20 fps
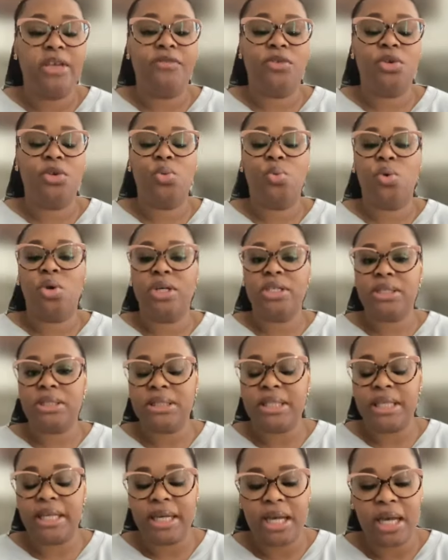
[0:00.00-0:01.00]
if you want to
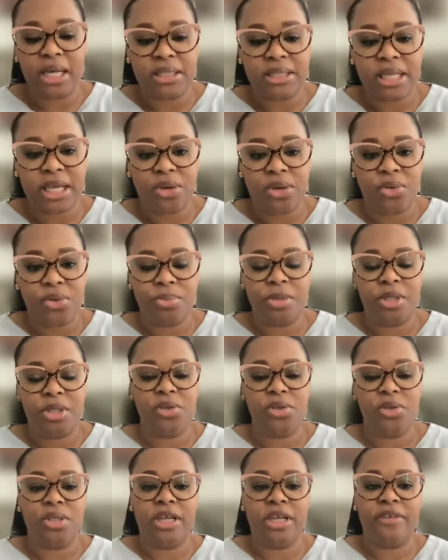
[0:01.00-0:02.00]
stay in contact with me,
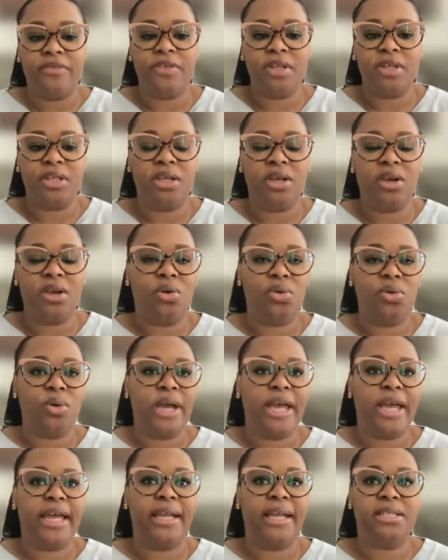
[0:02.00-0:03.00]
you can definitely go
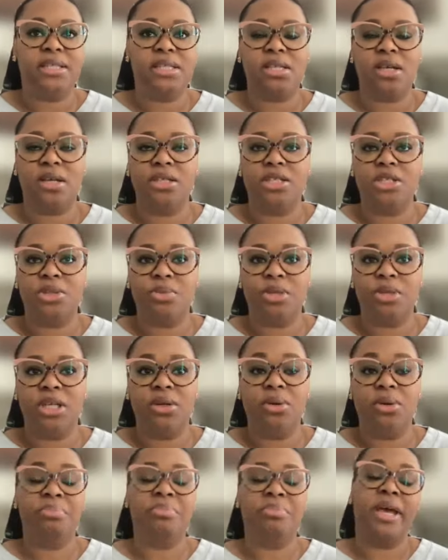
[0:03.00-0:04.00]
and search
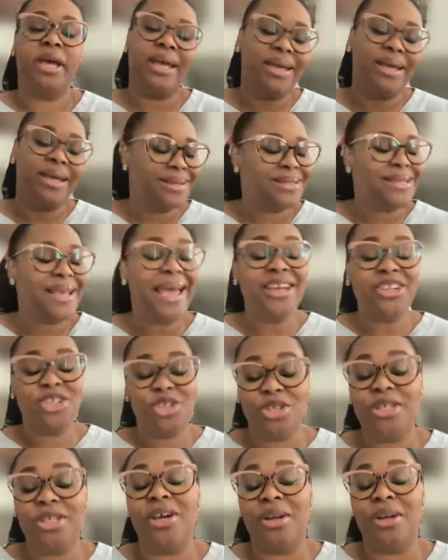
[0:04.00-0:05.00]
me. It's
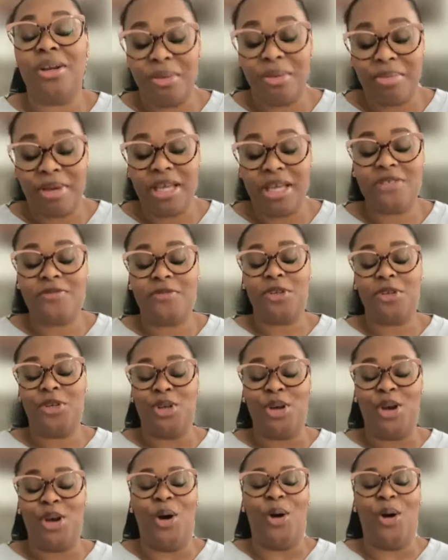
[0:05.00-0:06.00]
actually going to be best for you
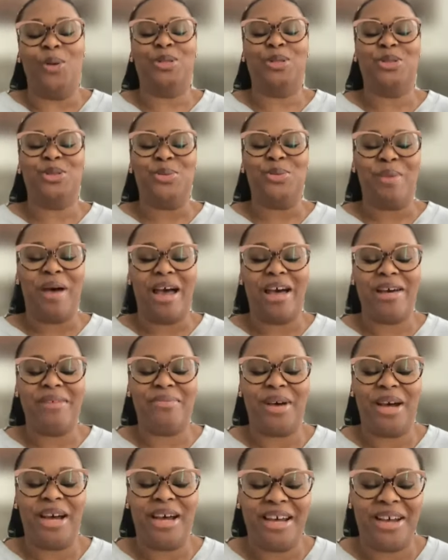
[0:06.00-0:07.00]
to go to my
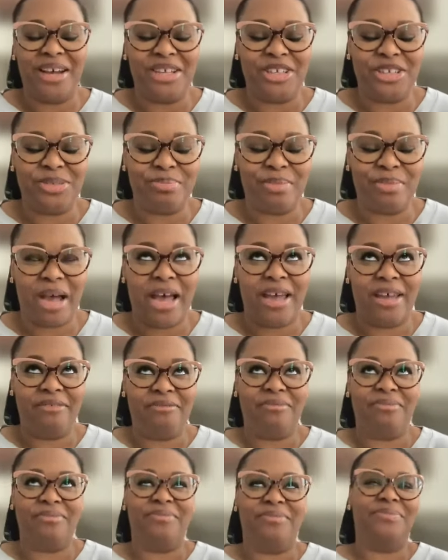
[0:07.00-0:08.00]
uh, my
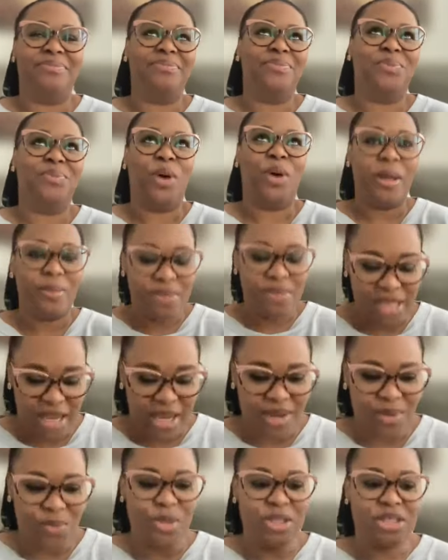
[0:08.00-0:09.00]

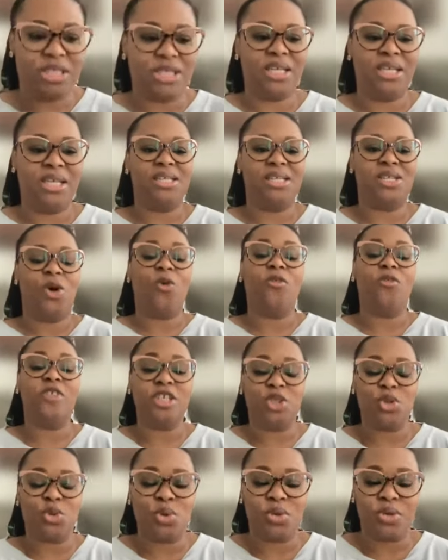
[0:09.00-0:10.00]
website, which is
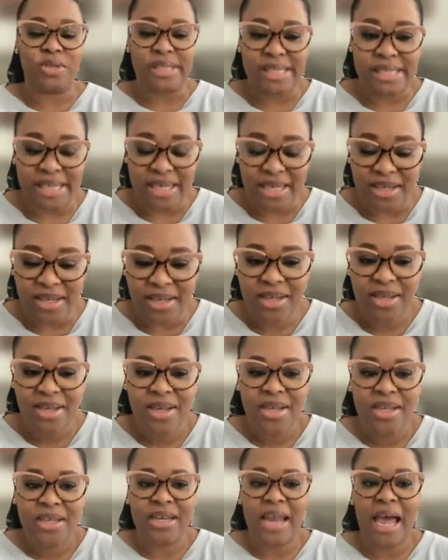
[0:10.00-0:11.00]

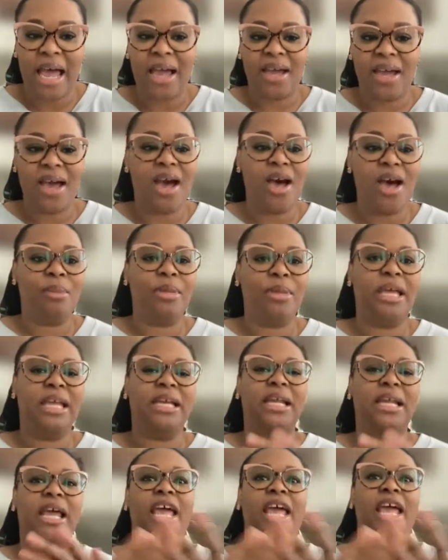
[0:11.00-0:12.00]
officialchristina.com,
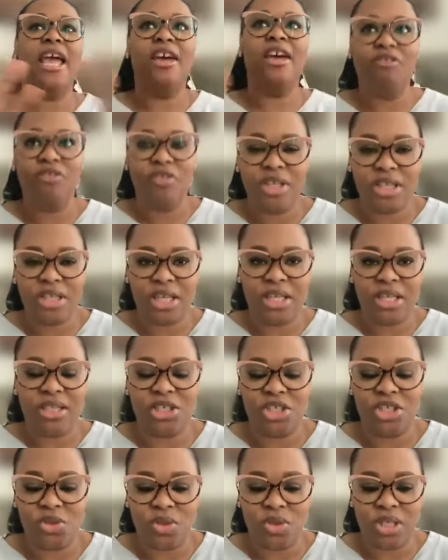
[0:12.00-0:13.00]
and everything
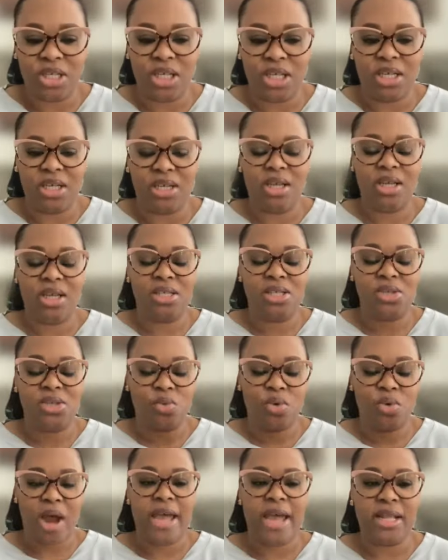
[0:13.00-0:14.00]
that you need is
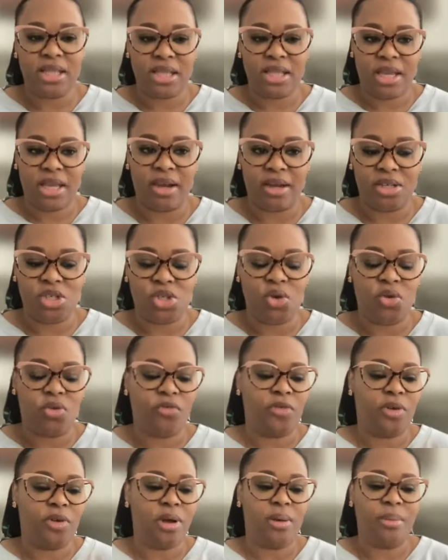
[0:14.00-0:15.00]
right there. So,
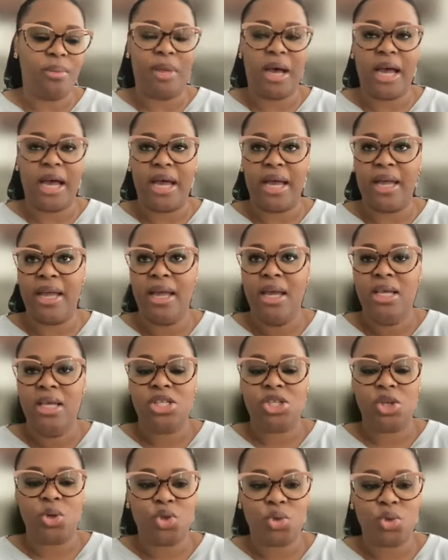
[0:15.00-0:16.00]
from my
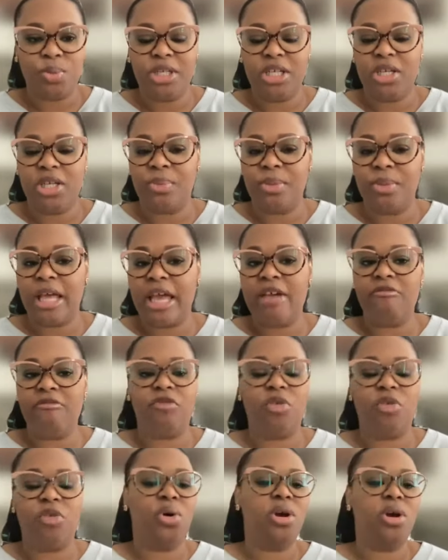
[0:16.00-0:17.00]
social media
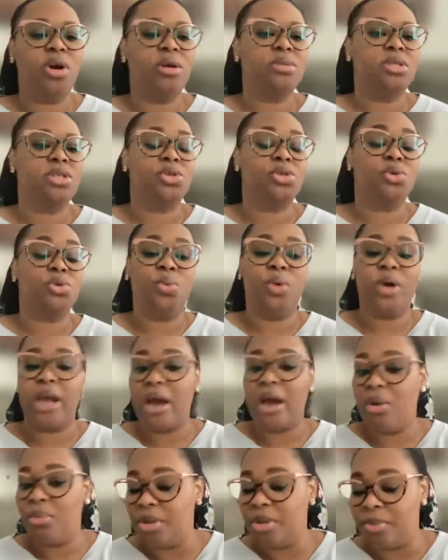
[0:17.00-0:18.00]
platforms to where
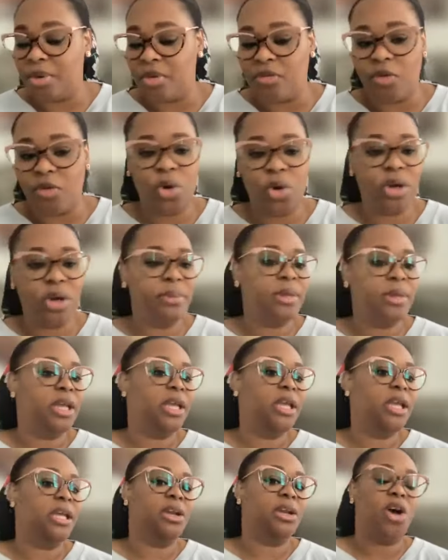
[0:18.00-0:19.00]
I'll be
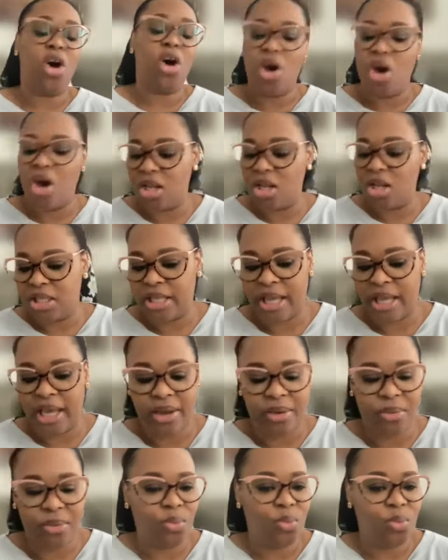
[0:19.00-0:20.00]
performing and all of
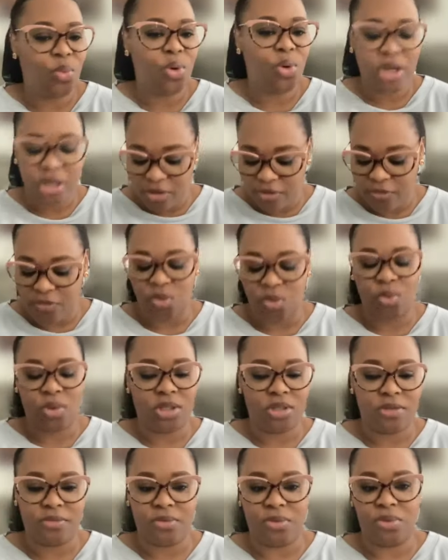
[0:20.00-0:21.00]
that wonderful,
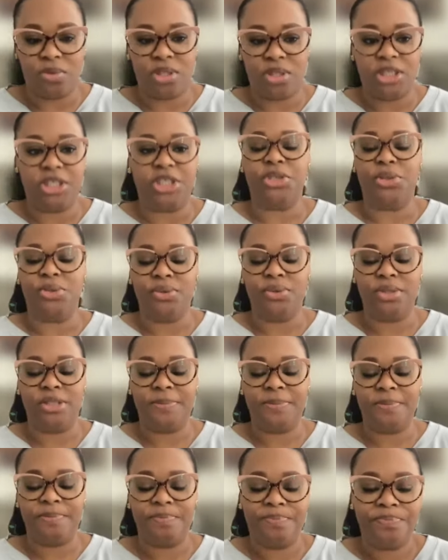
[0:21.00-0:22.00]
wonderful good
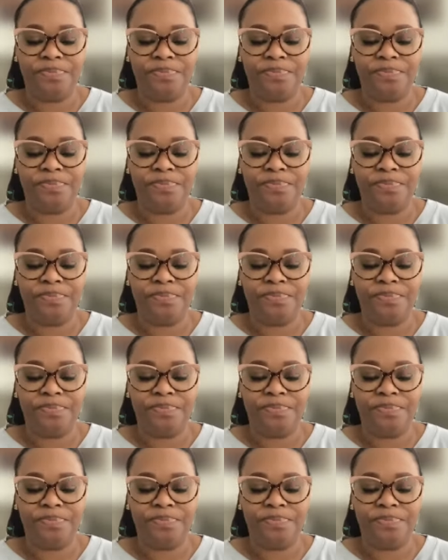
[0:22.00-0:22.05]
news.